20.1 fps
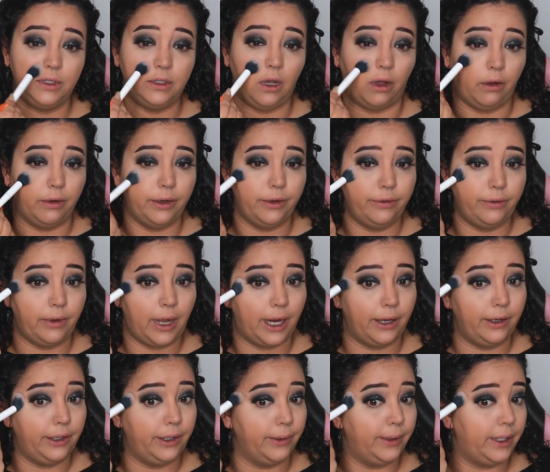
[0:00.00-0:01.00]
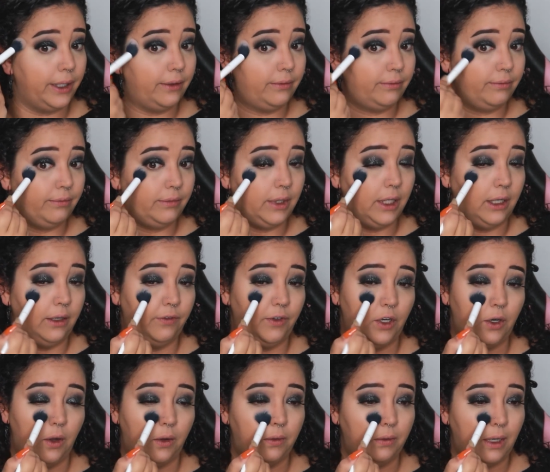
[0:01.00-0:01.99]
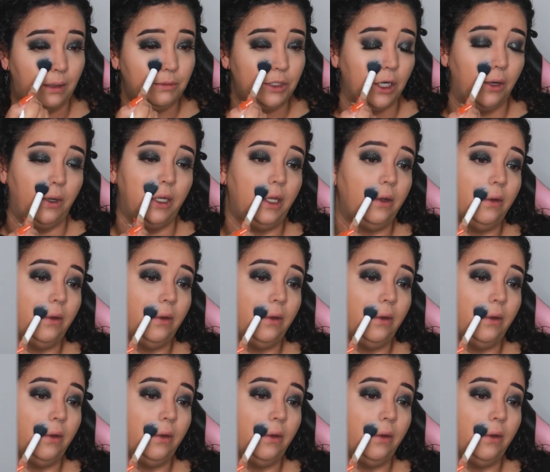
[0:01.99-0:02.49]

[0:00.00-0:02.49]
Y'all know how to do it, and if you don't, I'm showing